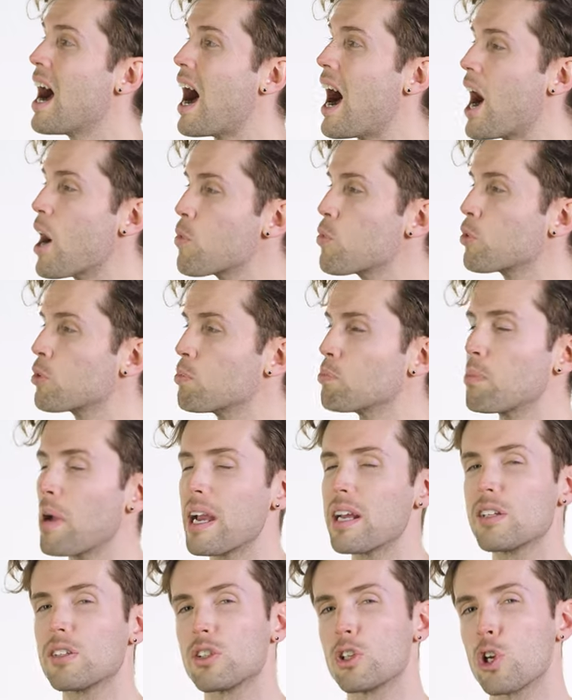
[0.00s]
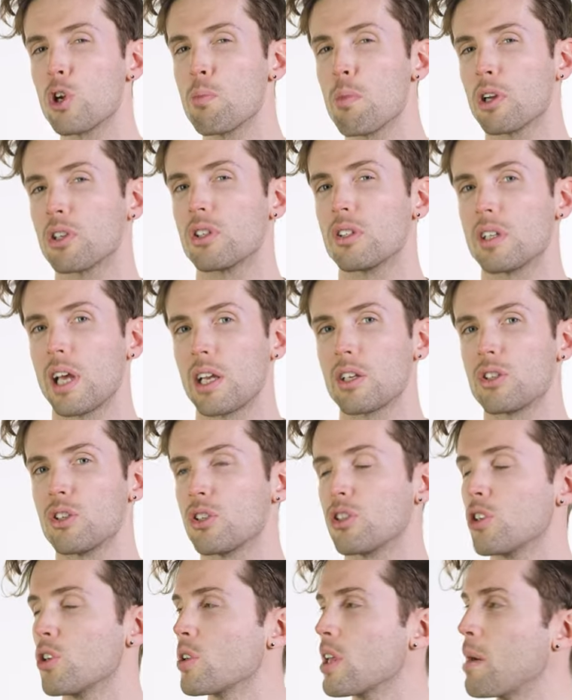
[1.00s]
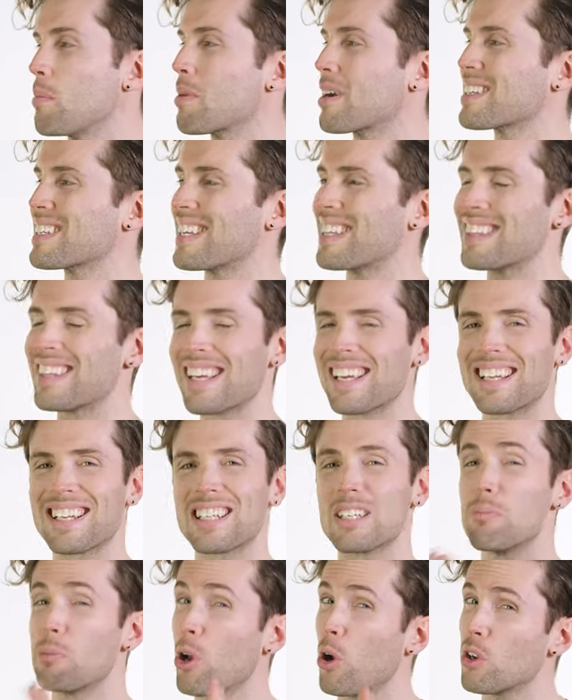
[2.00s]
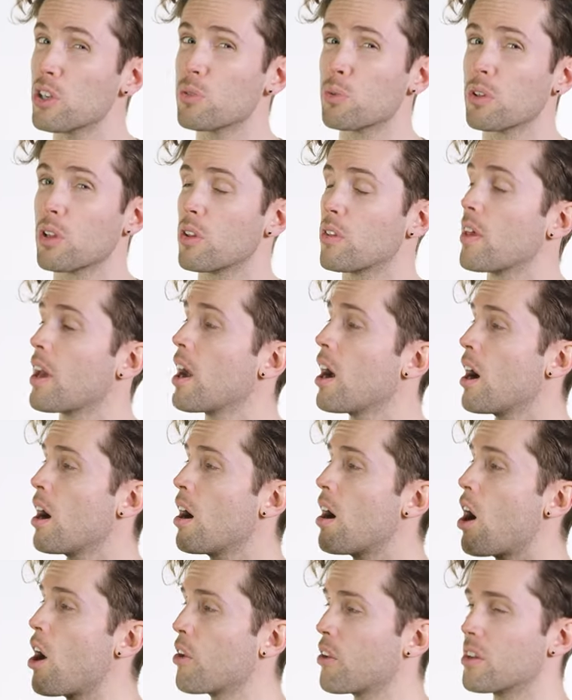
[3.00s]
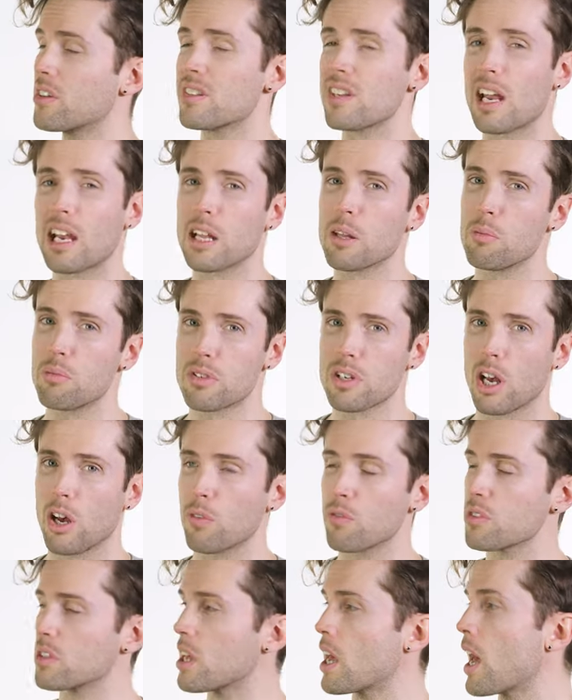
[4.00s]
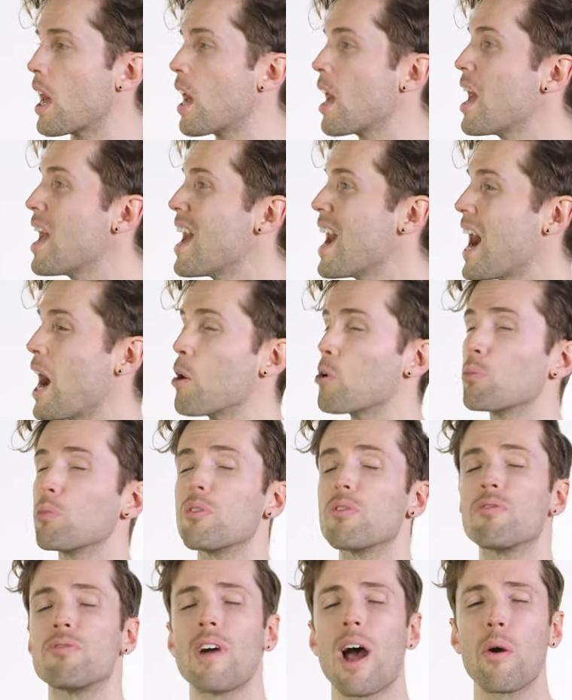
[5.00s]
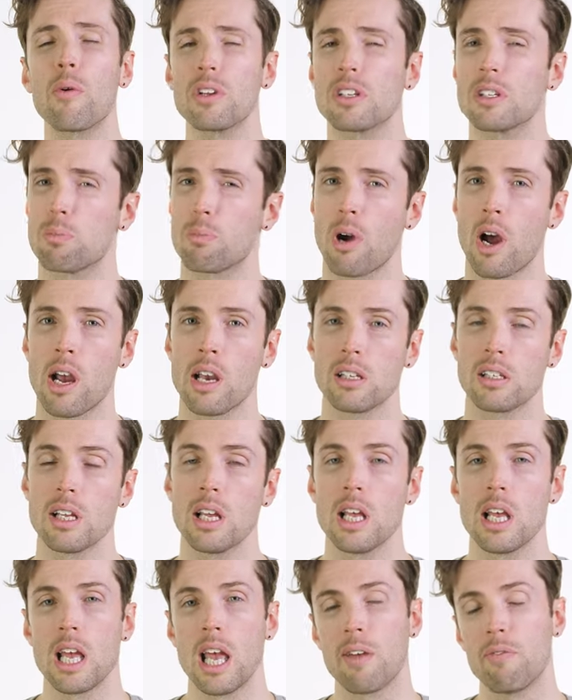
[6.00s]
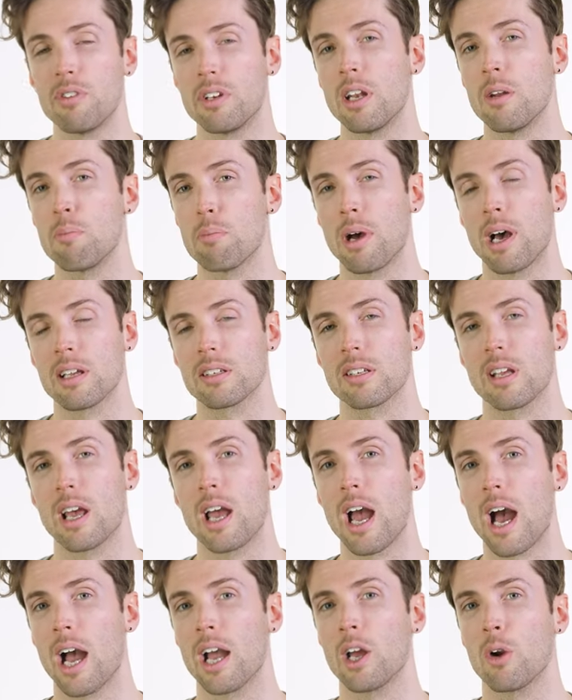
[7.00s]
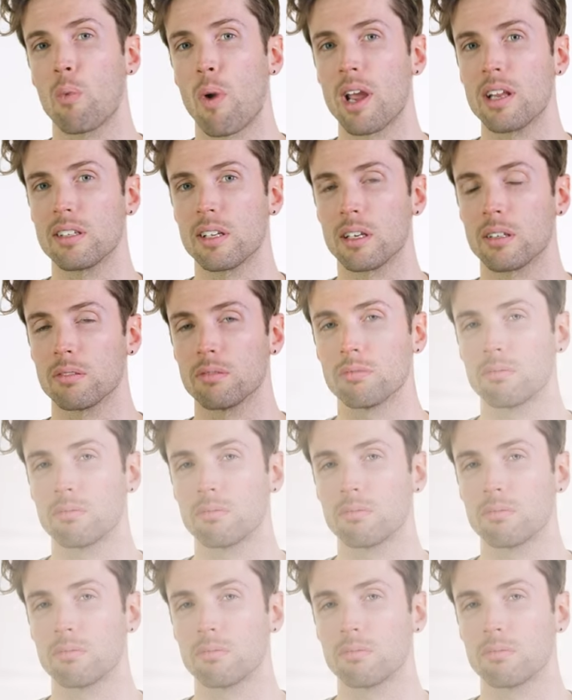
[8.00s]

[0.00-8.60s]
I wouldn't pay too much attention to that because I think, to be honest with you, they are underselling themselves there. I would be very surprised if it didn't pass a higher rating.